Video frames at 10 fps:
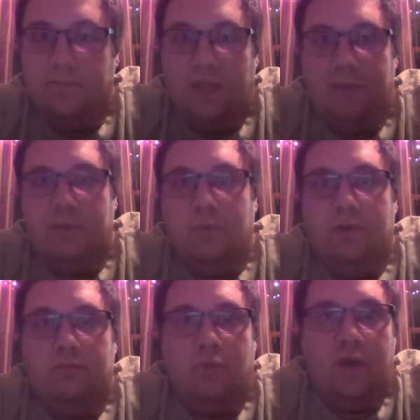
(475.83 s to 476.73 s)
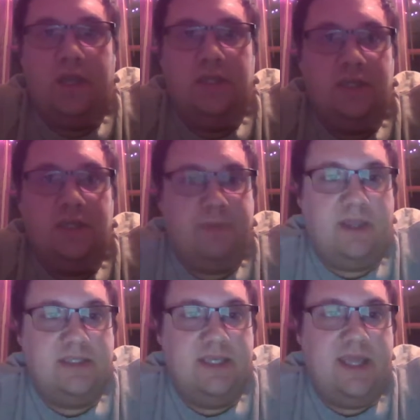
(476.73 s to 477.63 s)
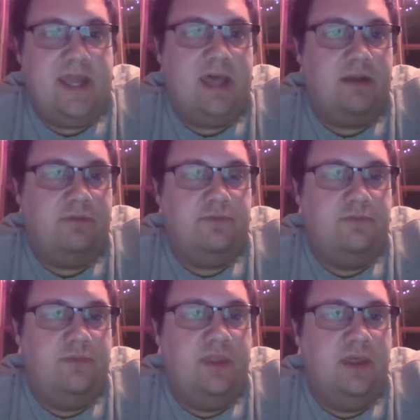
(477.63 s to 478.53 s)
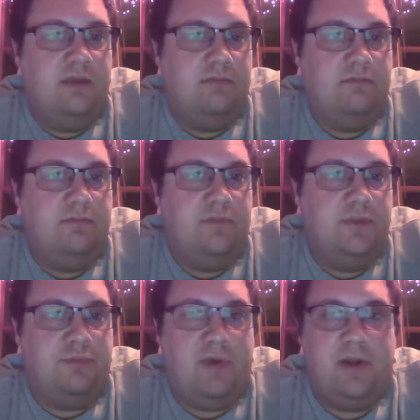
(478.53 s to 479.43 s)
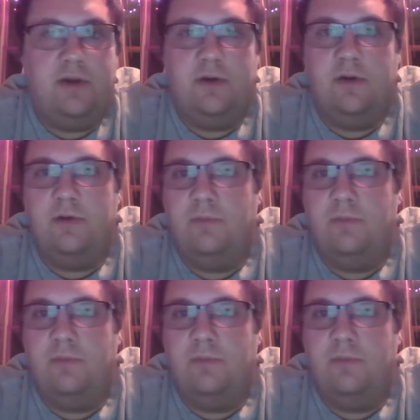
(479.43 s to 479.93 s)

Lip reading: I mean, what can you expect to get out of the Predator?